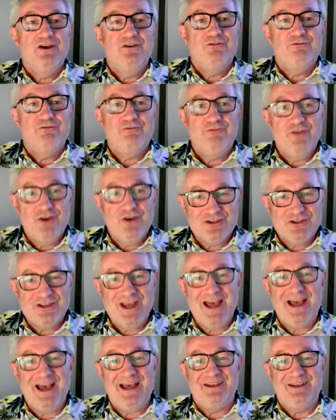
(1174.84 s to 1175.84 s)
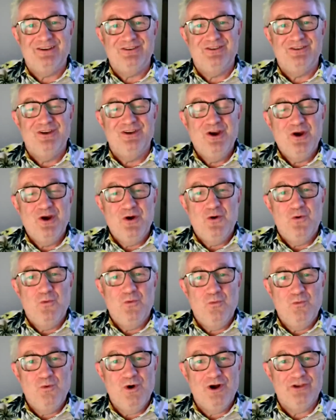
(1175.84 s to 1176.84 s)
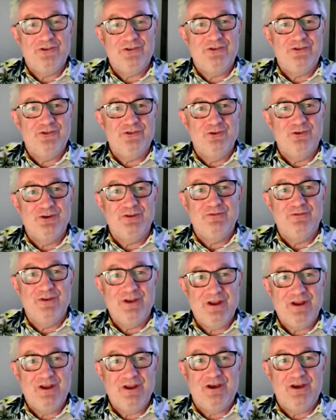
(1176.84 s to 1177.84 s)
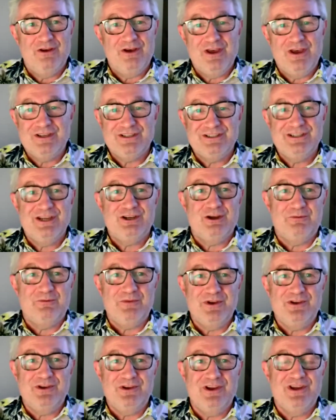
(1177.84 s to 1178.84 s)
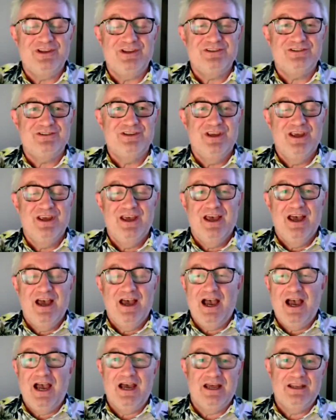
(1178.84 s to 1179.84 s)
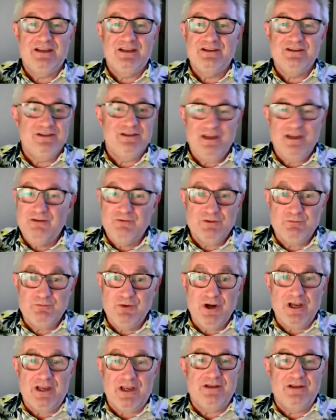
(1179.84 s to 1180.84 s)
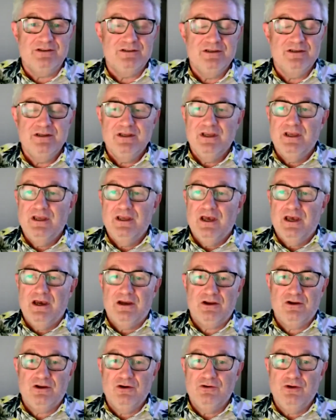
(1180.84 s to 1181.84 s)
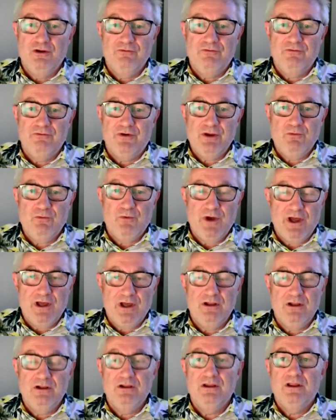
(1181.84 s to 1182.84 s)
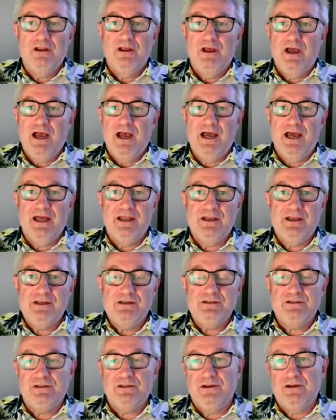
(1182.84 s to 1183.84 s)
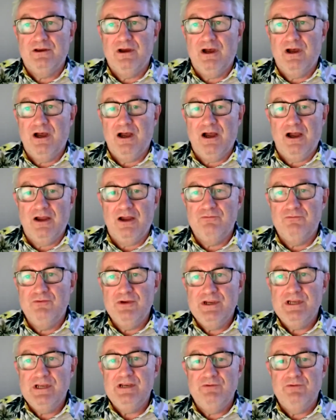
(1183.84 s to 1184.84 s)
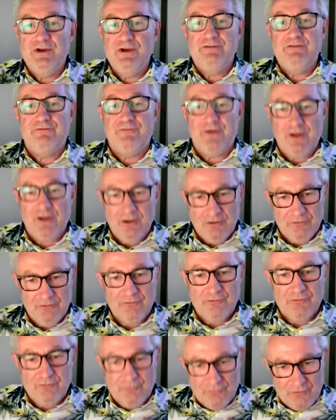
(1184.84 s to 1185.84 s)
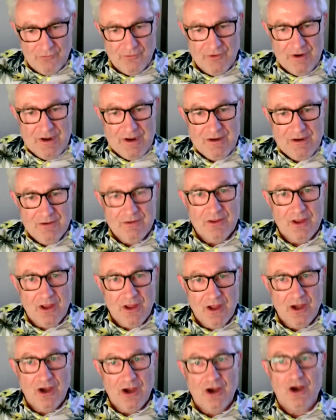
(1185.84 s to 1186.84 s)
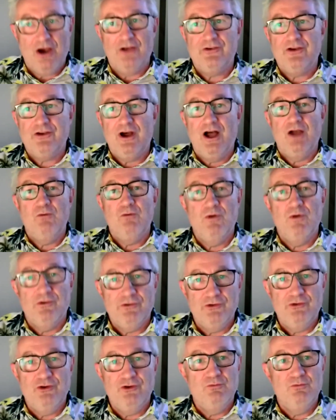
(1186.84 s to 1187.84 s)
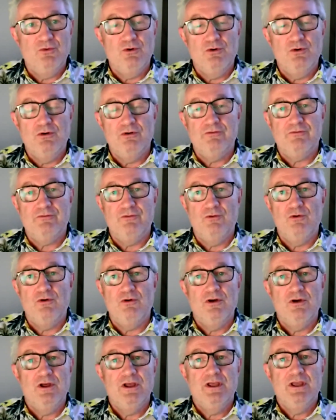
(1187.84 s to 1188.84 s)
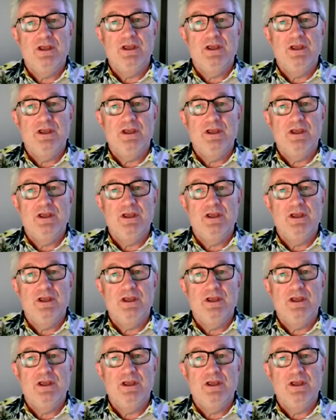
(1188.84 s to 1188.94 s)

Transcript: firsthand what sort of a setup it is, and it was brilliant. Got on very well, and I really felt in the heart I want to do more for